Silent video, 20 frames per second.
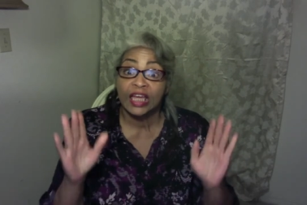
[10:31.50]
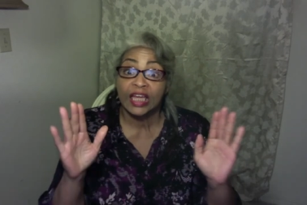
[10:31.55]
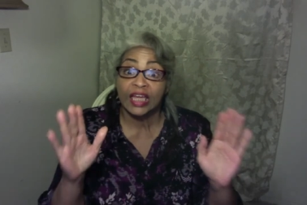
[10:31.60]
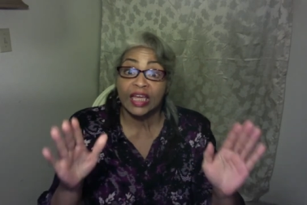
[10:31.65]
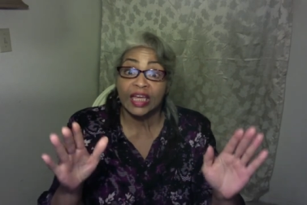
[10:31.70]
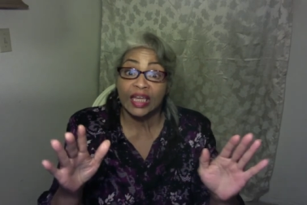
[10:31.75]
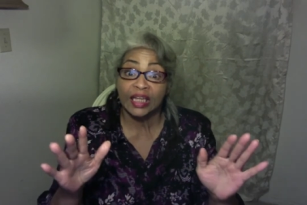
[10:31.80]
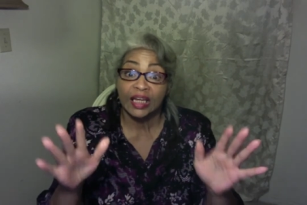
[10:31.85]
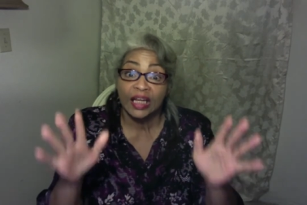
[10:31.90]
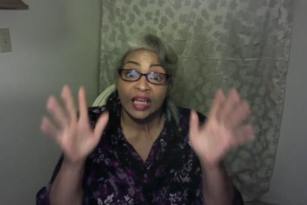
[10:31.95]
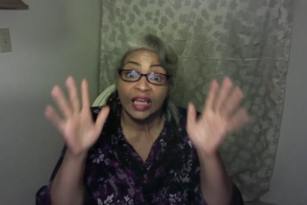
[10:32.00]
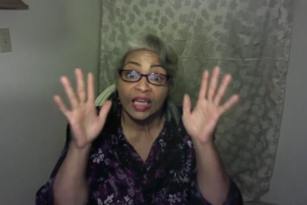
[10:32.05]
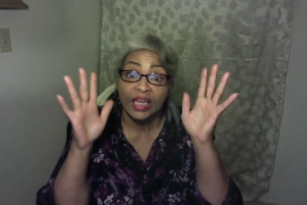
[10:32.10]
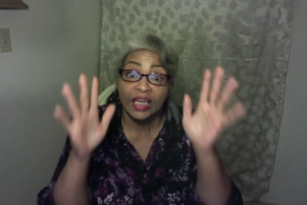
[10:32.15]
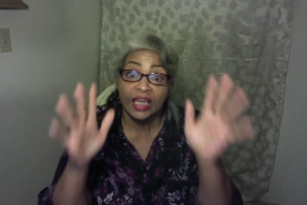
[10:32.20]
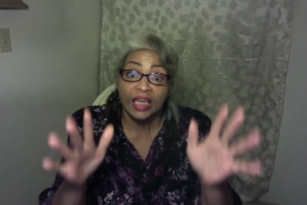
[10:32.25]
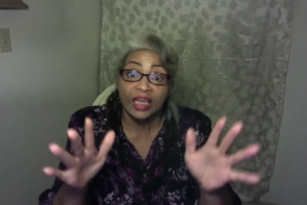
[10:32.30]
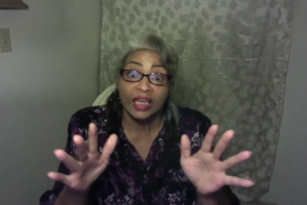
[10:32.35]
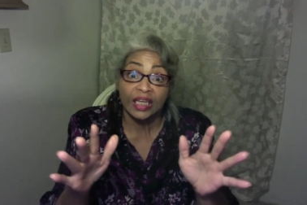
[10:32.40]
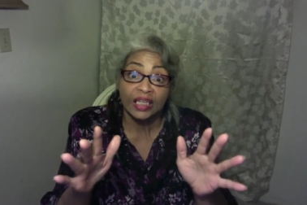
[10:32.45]
it
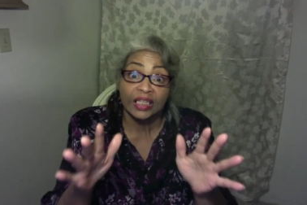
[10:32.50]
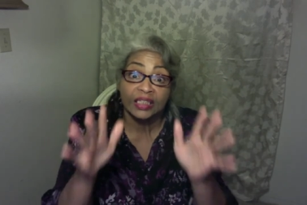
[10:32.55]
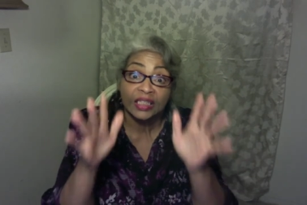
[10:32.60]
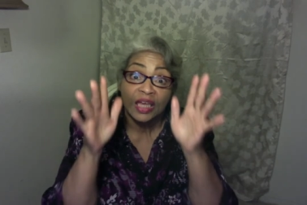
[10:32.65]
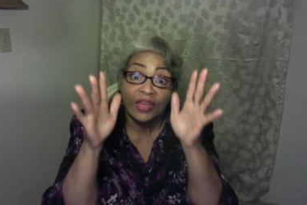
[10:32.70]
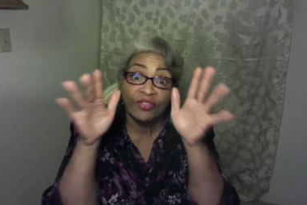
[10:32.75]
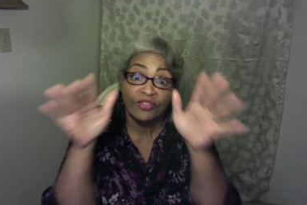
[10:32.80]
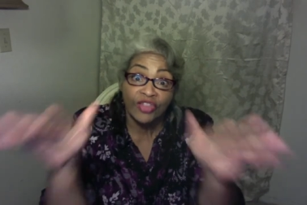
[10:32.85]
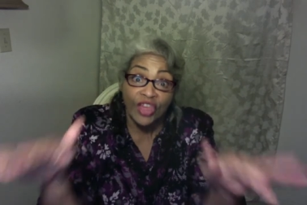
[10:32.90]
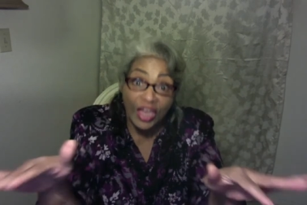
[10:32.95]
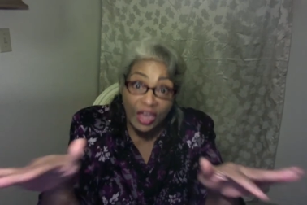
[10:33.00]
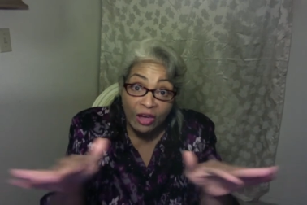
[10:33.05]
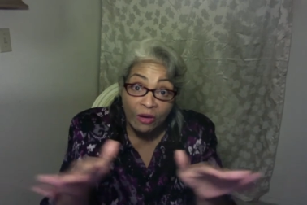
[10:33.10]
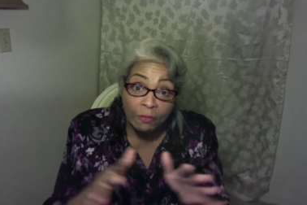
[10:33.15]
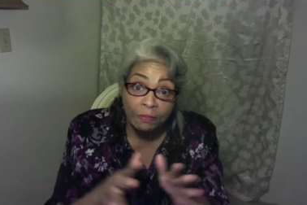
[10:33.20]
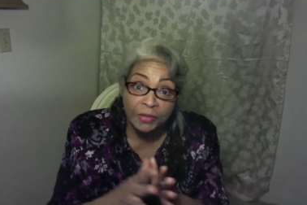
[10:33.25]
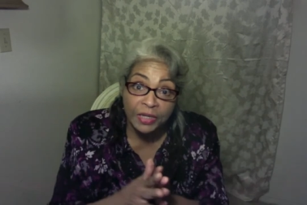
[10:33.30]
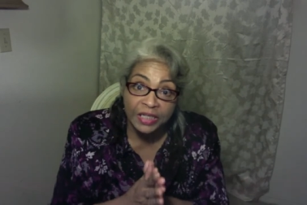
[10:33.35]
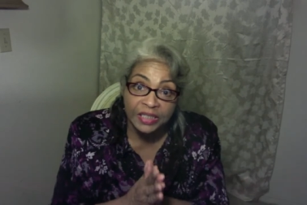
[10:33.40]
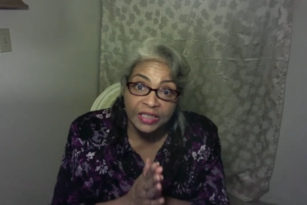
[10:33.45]
is
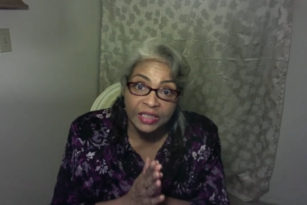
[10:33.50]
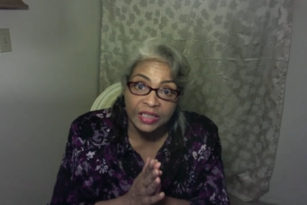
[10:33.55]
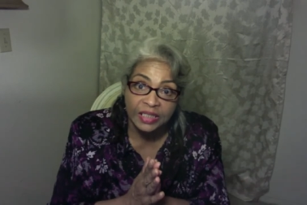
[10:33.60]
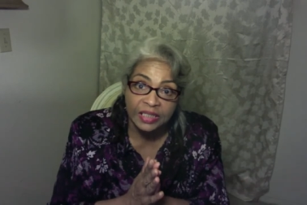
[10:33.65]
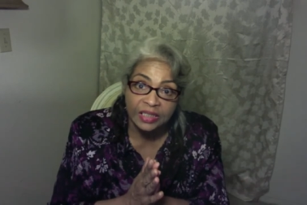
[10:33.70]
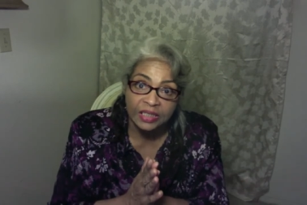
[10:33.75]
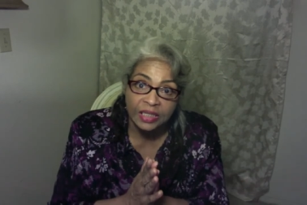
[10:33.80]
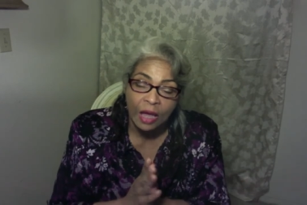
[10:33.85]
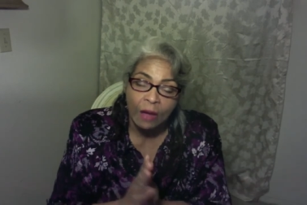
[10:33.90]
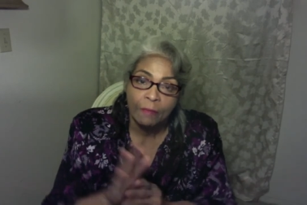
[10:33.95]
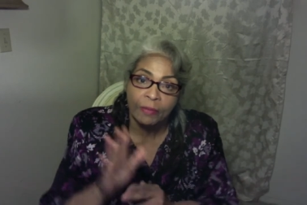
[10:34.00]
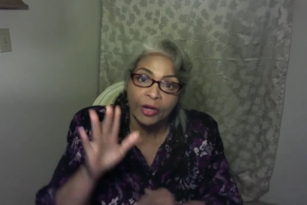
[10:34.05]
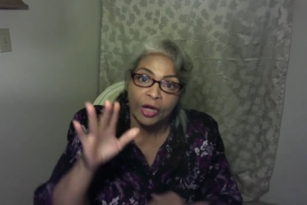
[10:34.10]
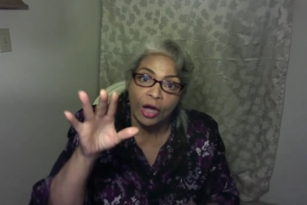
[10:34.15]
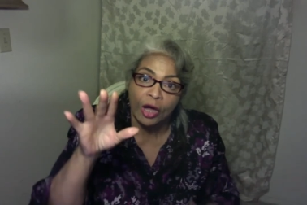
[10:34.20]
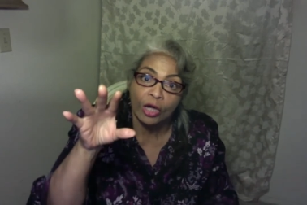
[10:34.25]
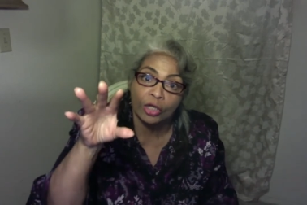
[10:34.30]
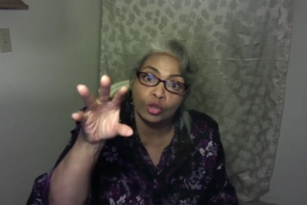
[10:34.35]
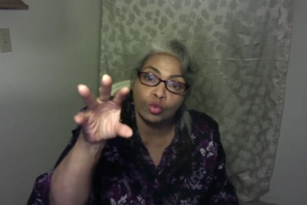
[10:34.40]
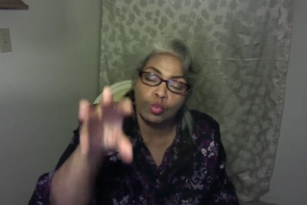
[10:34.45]
their business
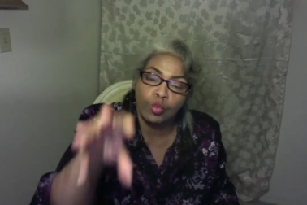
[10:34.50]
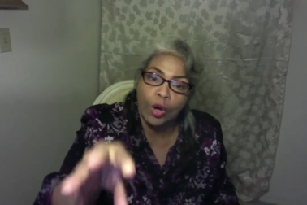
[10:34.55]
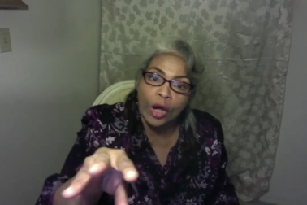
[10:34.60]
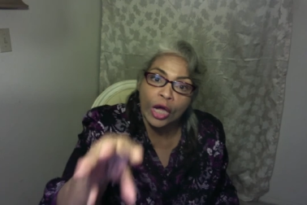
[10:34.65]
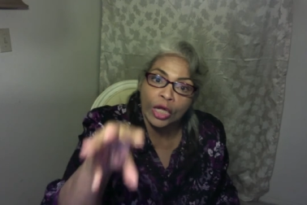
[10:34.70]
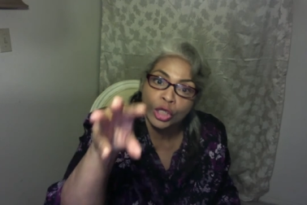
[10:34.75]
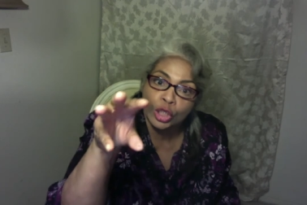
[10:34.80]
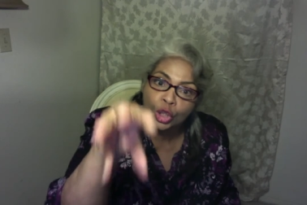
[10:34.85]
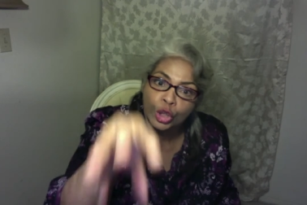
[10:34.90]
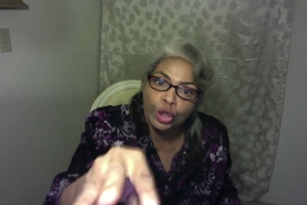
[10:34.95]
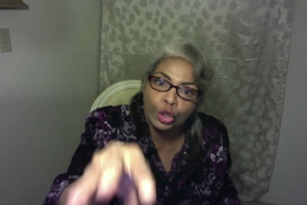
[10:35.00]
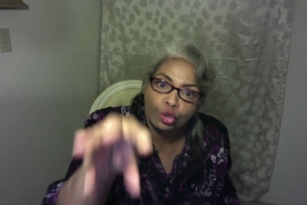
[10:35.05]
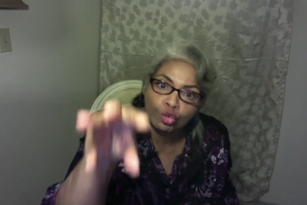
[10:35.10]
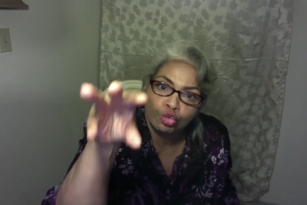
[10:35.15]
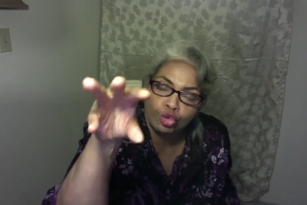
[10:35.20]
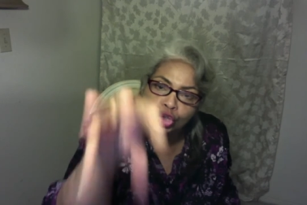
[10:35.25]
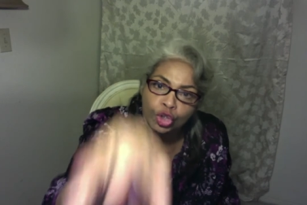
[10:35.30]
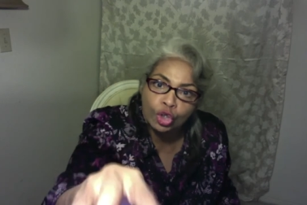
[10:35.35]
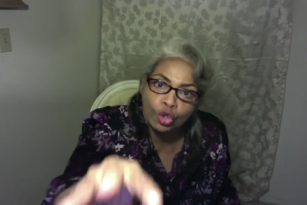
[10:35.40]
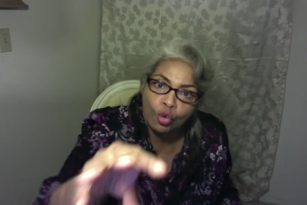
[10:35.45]
because what you
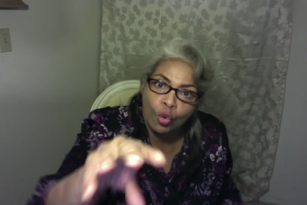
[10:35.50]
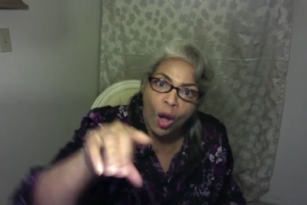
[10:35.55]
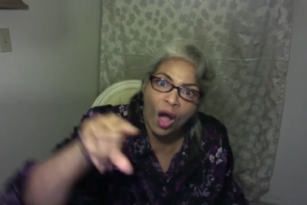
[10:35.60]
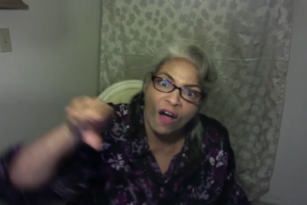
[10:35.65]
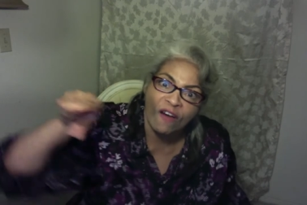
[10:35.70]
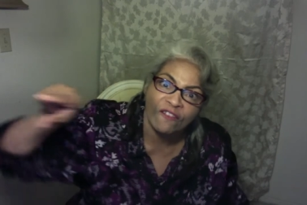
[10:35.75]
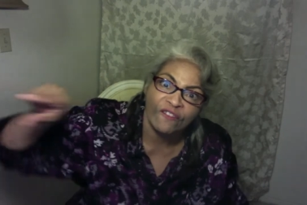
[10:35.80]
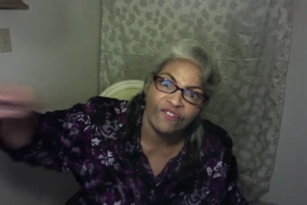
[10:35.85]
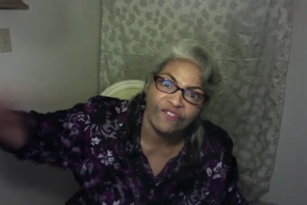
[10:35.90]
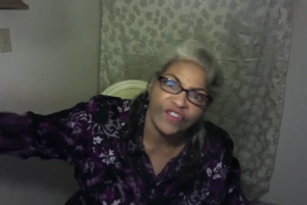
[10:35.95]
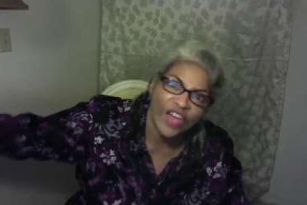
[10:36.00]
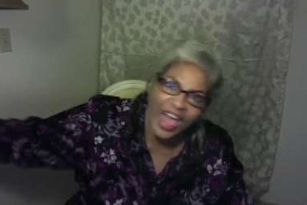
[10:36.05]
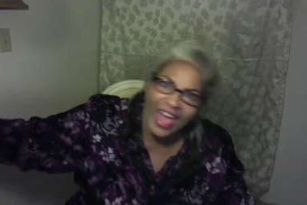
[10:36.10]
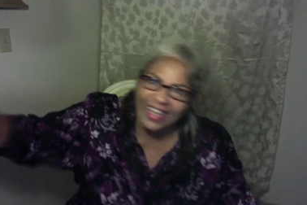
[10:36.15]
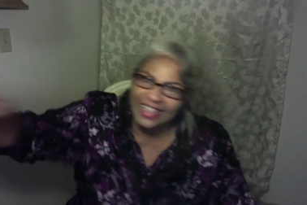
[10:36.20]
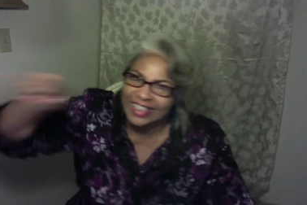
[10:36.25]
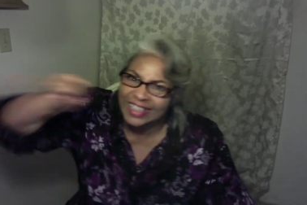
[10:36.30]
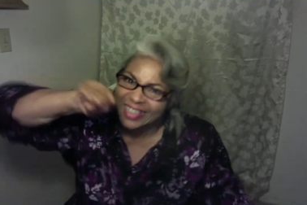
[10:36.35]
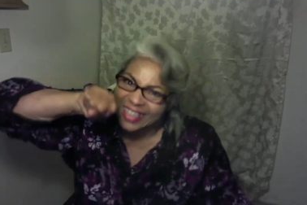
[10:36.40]
do affects